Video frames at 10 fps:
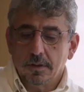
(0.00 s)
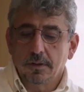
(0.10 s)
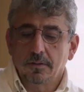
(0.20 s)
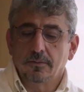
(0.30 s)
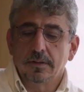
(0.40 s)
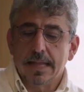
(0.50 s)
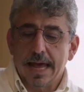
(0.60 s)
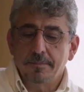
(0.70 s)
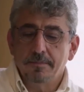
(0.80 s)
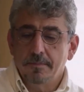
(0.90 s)
is
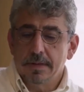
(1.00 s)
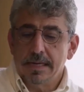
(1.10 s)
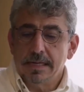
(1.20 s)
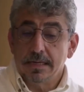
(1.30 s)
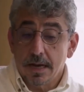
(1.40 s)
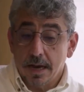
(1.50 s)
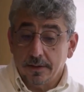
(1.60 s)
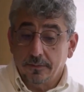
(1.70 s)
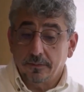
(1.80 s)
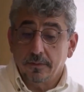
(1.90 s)
not being
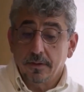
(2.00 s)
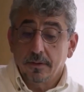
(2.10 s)
nice